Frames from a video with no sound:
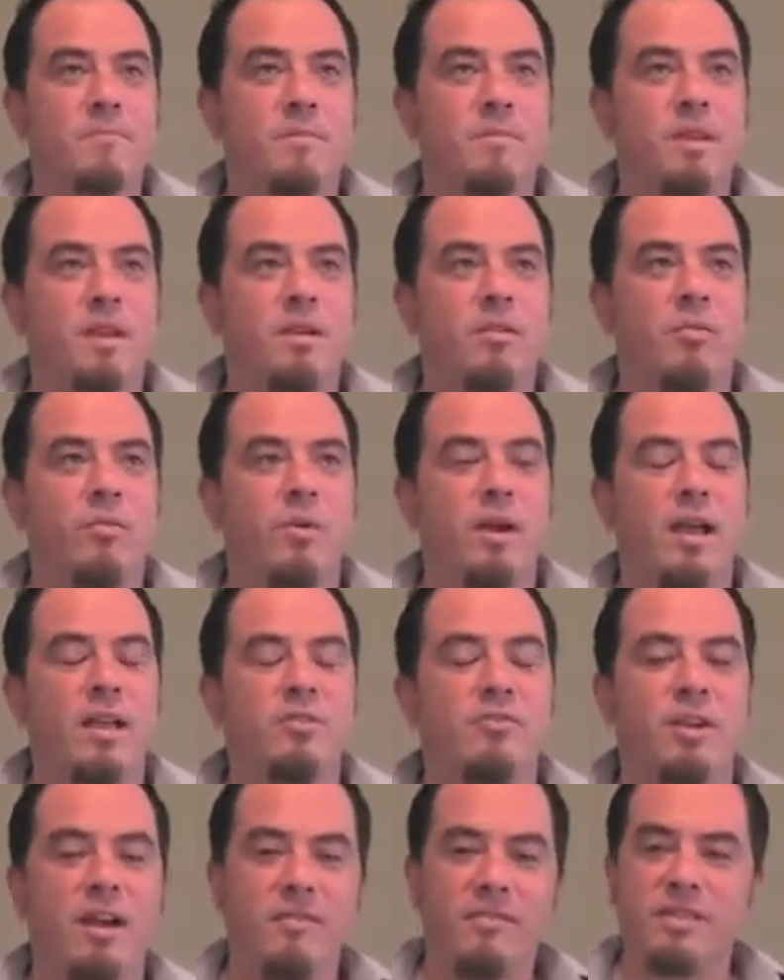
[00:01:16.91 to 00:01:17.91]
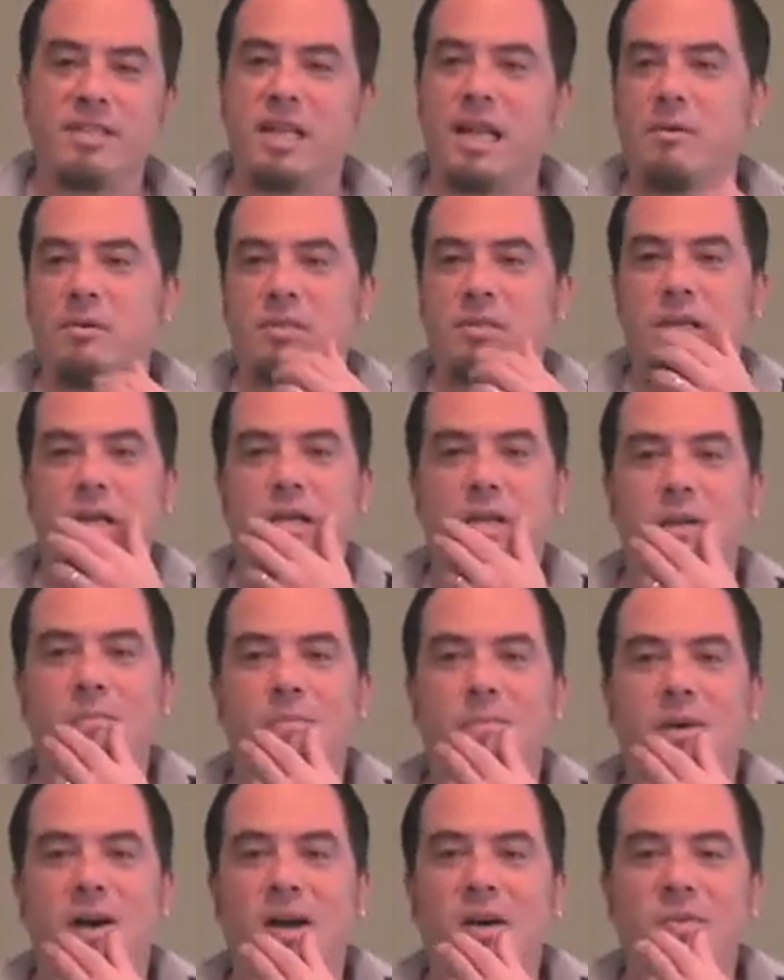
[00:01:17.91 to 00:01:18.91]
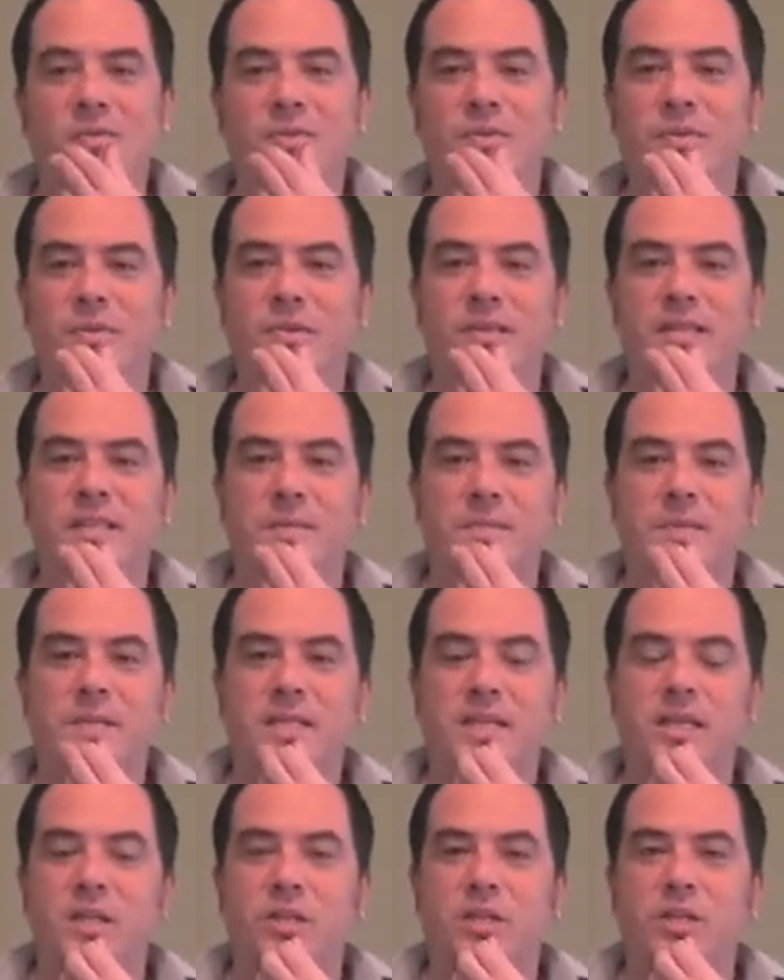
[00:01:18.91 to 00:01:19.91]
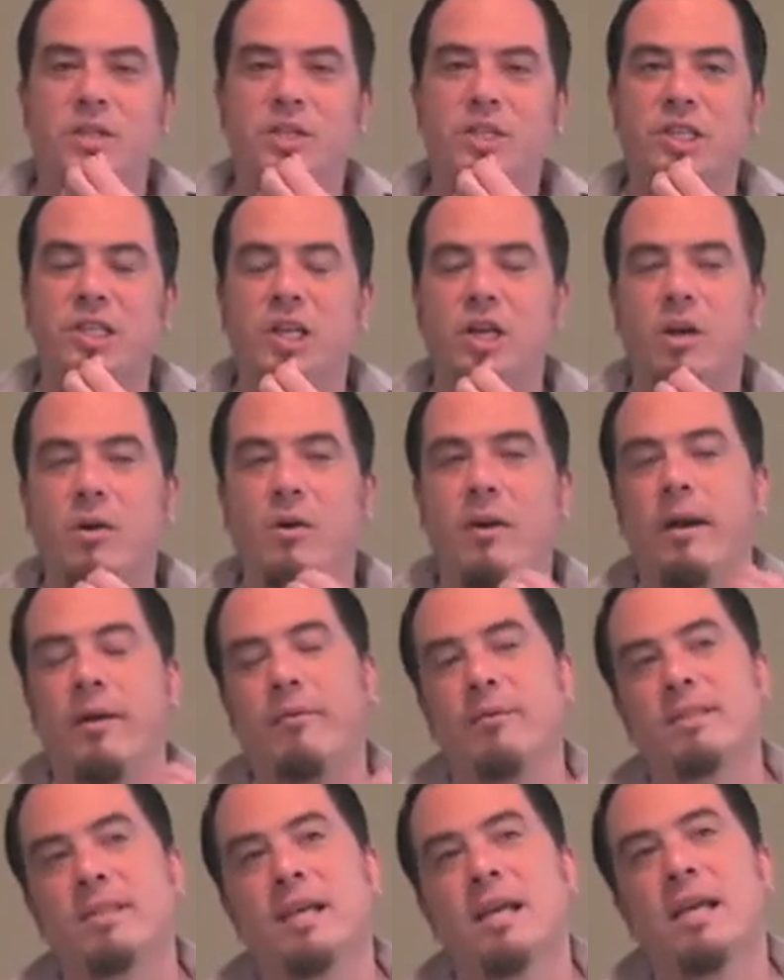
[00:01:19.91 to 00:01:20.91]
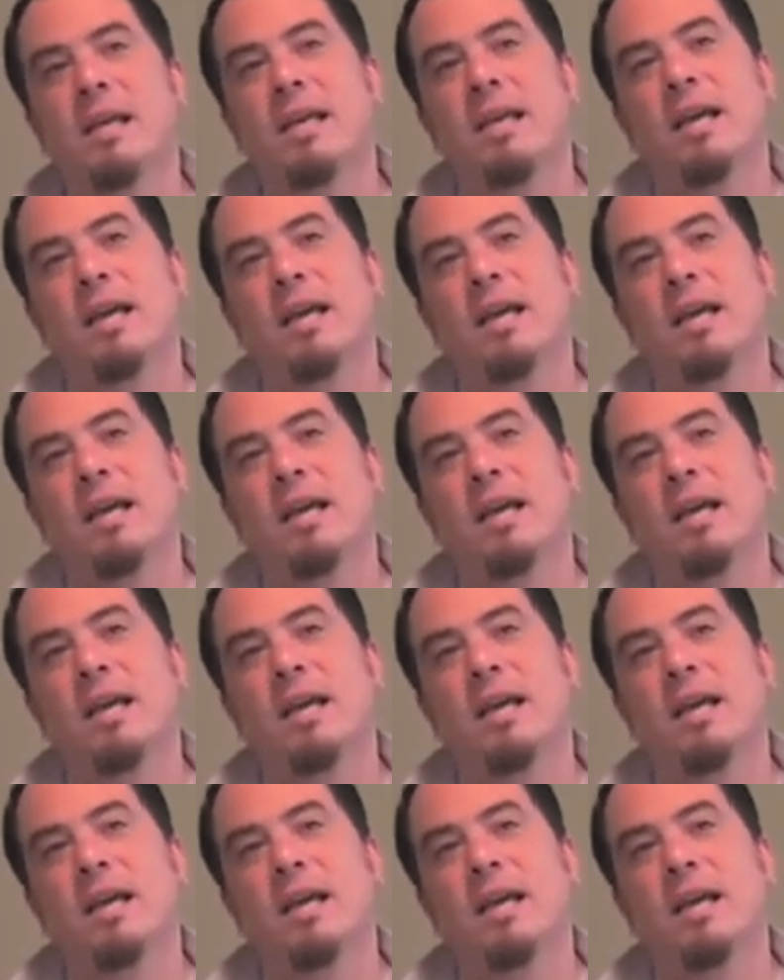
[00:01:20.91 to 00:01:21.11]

when Travis and I were talking about doing this particular show, I was